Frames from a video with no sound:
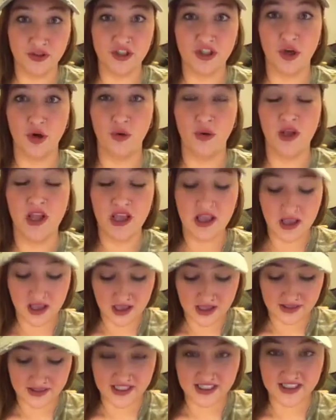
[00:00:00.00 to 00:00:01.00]
So
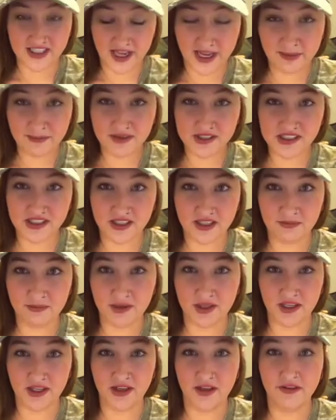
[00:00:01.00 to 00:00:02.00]
the tape is going to
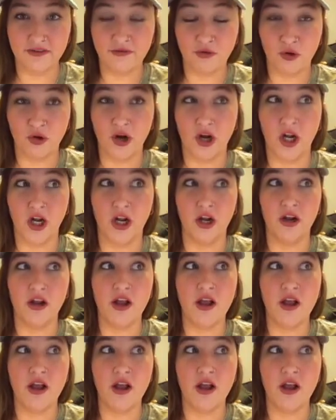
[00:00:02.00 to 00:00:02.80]
be for